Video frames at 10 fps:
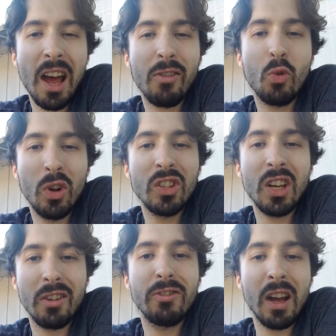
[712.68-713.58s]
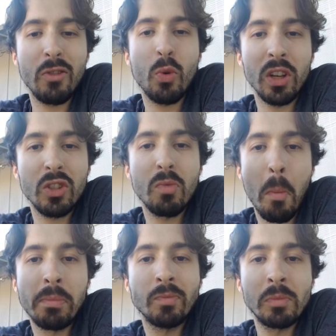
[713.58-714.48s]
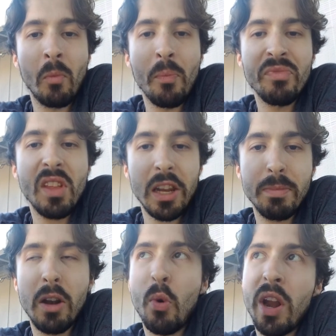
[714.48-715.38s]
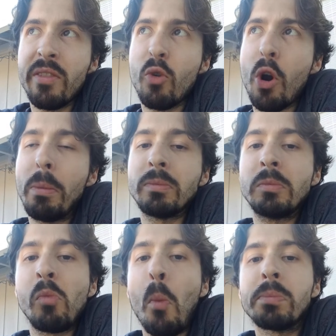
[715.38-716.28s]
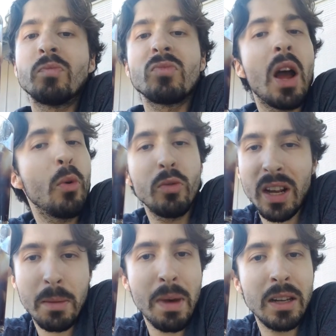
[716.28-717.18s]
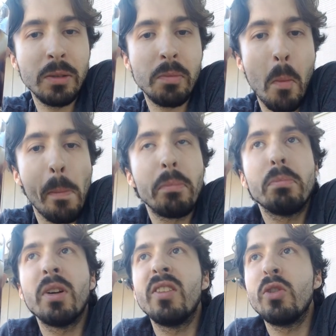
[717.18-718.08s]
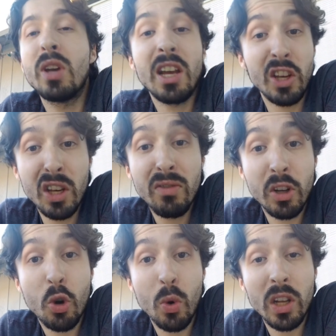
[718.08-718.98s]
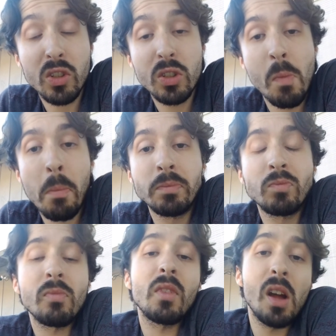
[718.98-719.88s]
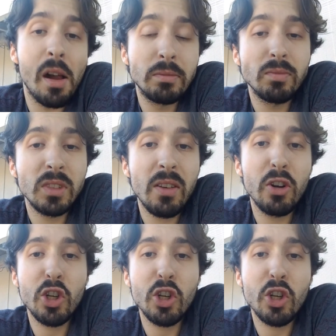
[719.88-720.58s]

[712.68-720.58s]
quince out of 5 quince. That's my rating for it. I wouldn't recommend it, but if you get given a quince, give it a